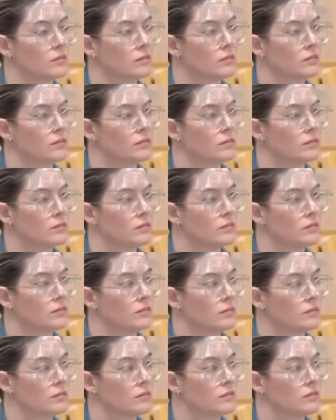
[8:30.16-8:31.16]

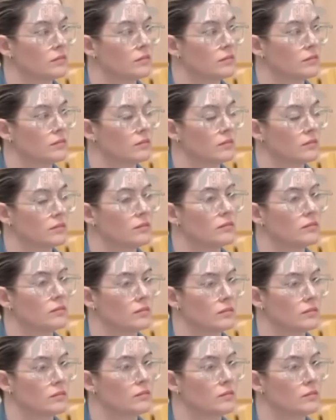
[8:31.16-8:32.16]

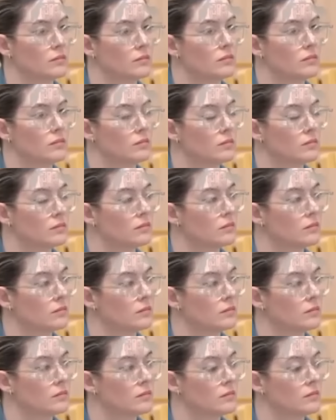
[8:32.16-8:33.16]

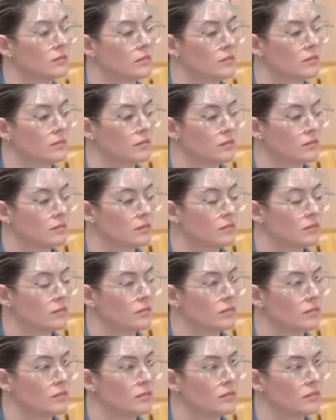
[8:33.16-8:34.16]

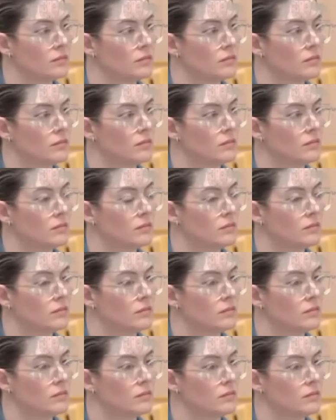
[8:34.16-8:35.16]

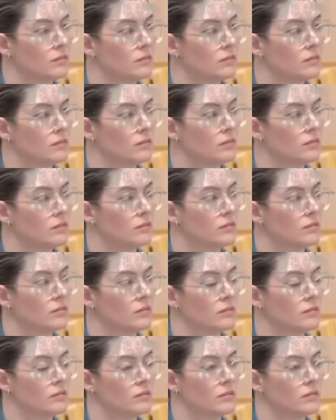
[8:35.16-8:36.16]

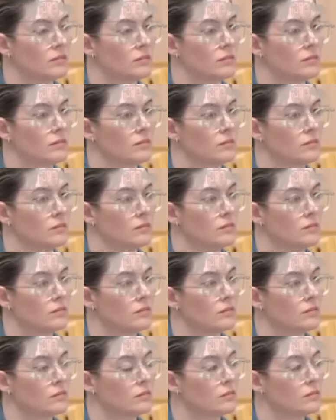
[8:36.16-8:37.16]

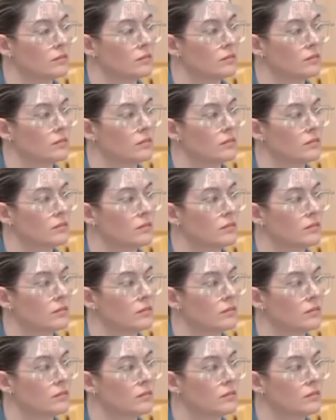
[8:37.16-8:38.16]
No words are spoken by the person on screen.